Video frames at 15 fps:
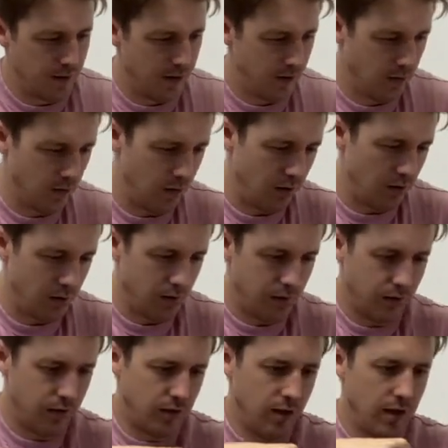Whoa, this
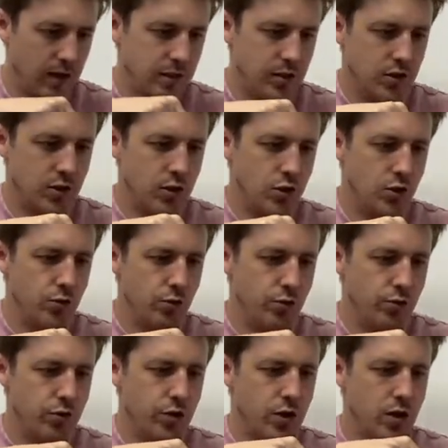guy's huge.